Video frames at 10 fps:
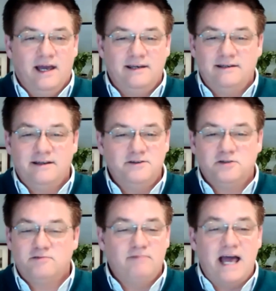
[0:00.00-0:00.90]
and uh,
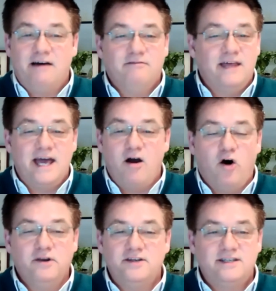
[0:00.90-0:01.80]
just out there
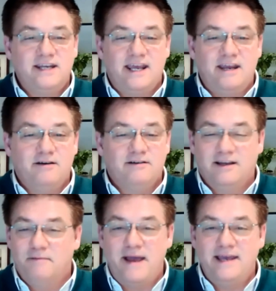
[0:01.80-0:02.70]
honesty,
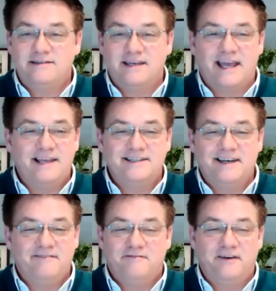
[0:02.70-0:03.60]
amazing.
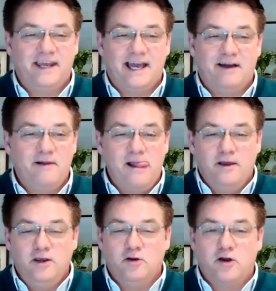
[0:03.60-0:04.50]
Isn't it funny how
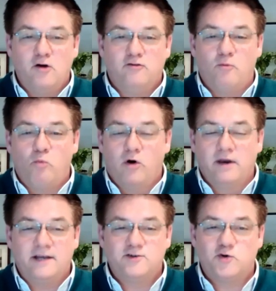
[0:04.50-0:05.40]
you can go from one
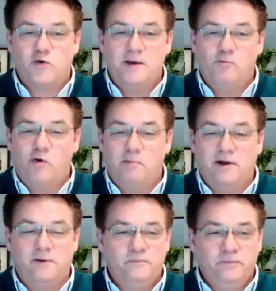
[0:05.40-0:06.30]
extreme
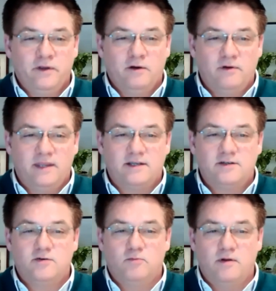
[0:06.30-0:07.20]
woman with
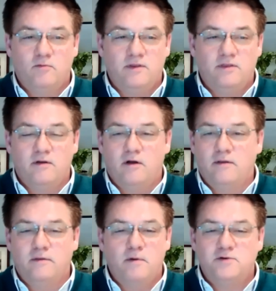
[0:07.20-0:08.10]
ex- with, with, the
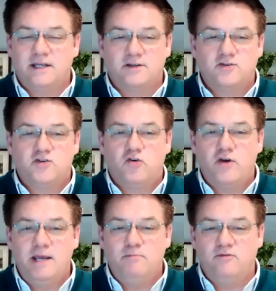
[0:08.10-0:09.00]
the most
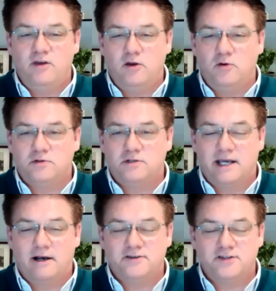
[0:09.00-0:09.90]
extreme views,
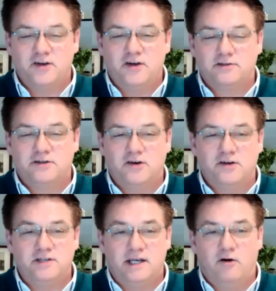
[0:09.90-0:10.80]
Nicola
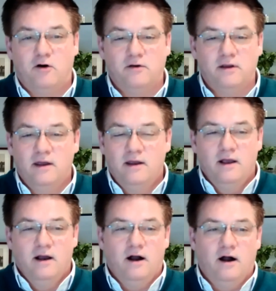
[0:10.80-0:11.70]
Sturgeon on
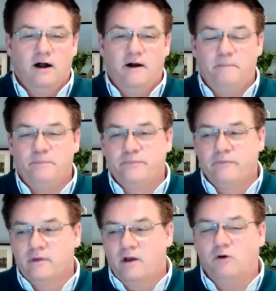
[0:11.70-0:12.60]
um,
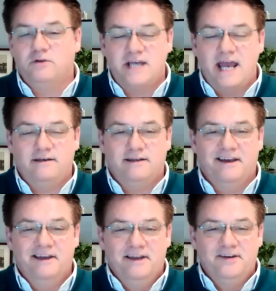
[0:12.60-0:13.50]
on
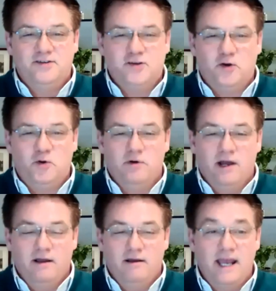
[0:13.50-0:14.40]
gender to
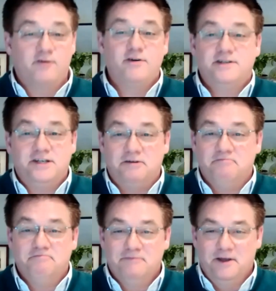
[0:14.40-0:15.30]
a Christian.